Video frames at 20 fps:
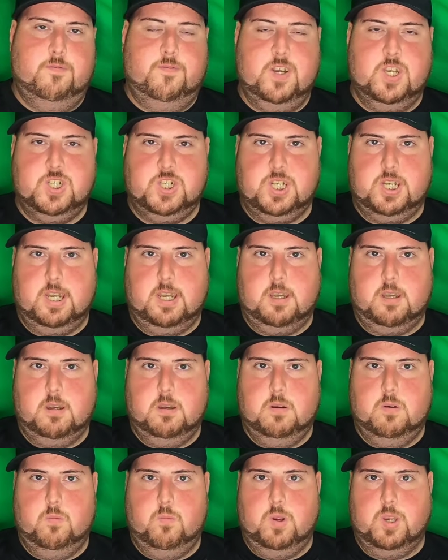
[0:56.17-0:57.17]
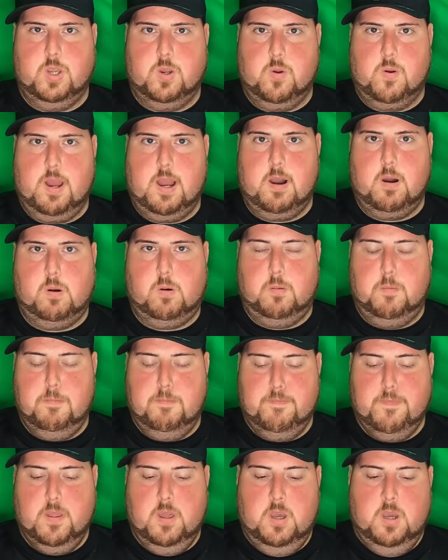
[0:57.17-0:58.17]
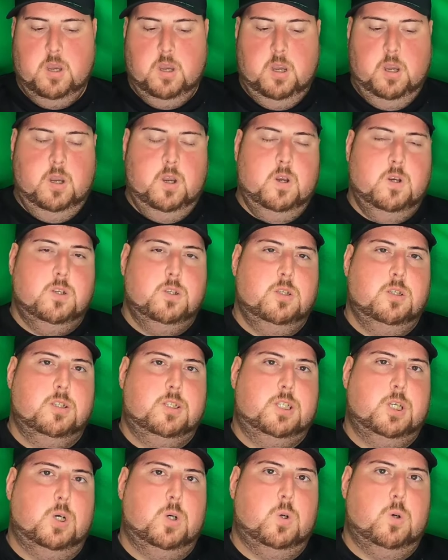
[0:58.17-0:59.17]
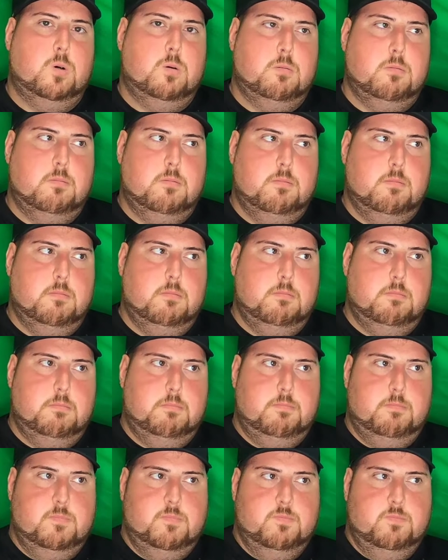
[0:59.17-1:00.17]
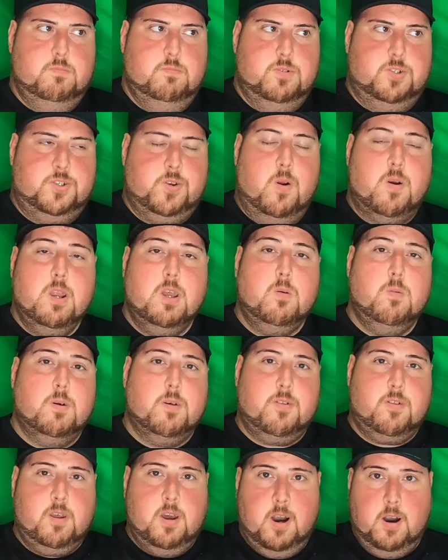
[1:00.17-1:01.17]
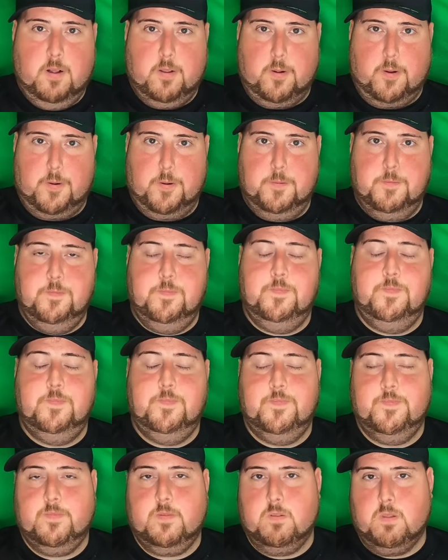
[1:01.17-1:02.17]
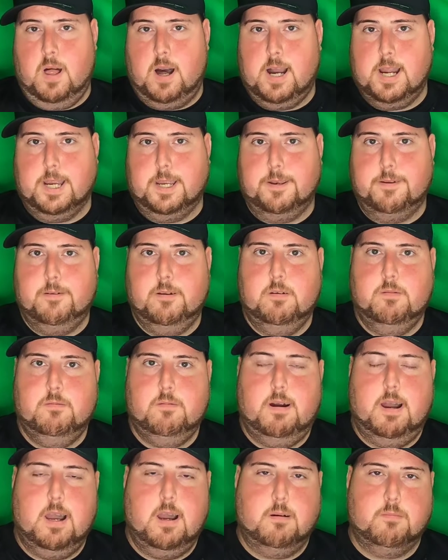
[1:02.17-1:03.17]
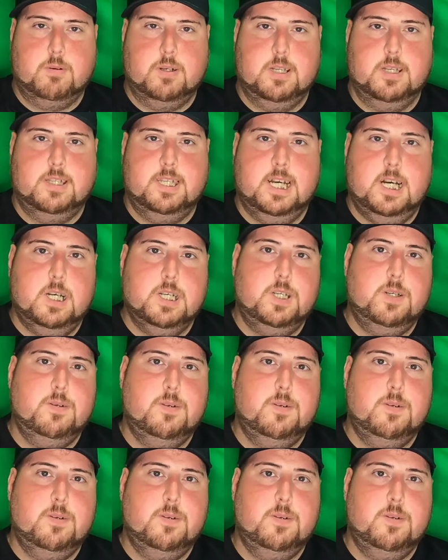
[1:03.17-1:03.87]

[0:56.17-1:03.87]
fishing when you're out. So, starting with color line, I'm going to tell